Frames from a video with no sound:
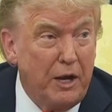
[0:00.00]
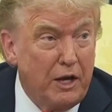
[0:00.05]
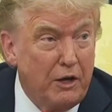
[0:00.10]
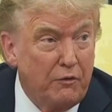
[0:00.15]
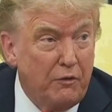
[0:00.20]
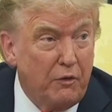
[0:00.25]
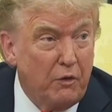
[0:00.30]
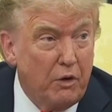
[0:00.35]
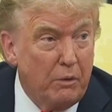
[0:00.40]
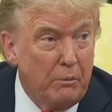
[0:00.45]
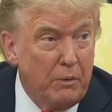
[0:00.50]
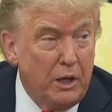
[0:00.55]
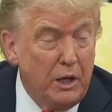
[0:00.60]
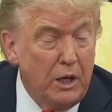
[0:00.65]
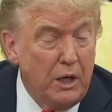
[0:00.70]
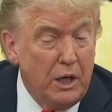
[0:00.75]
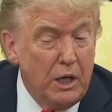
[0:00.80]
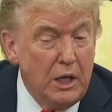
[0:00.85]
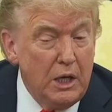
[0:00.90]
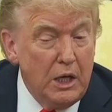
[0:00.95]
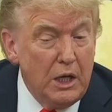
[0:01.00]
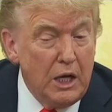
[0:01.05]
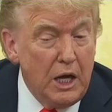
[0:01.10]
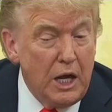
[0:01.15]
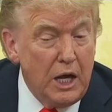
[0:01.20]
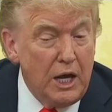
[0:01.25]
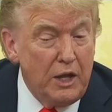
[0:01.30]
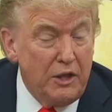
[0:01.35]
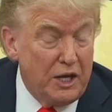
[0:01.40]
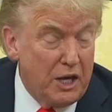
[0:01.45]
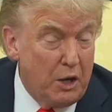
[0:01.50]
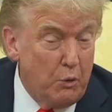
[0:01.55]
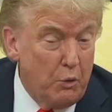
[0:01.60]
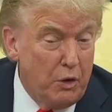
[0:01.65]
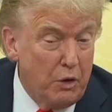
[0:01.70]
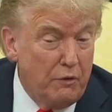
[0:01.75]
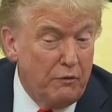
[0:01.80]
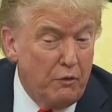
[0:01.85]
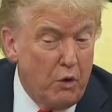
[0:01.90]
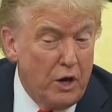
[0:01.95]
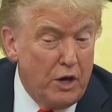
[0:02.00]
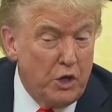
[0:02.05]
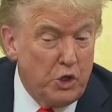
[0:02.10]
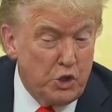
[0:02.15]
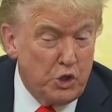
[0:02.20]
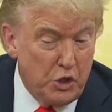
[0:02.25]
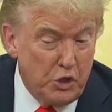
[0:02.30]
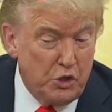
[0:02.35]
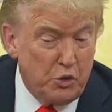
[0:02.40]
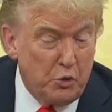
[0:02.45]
campaign for me. I think I would have won.